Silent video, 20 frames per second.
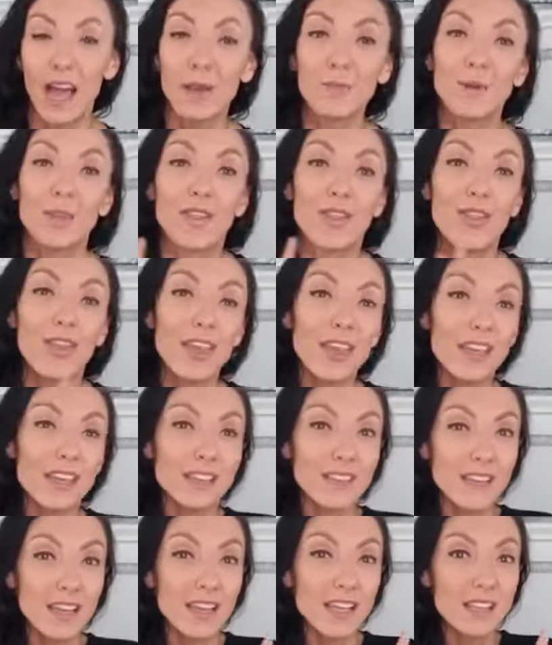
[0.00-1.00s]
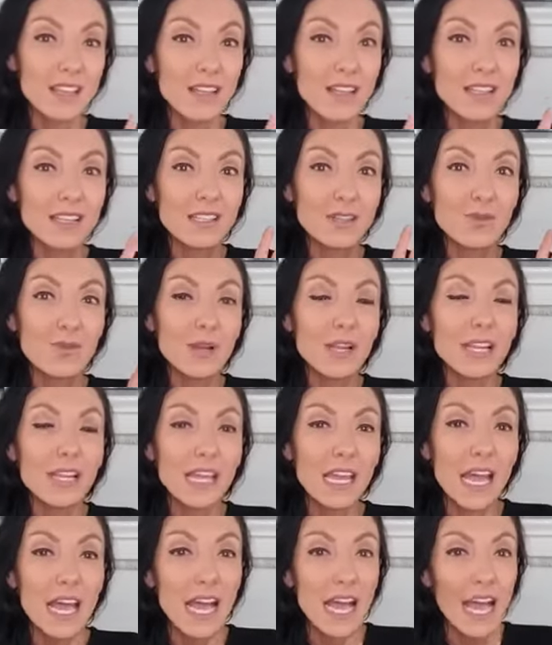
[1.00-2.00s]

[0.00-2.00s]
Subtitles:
But the thing is, it's really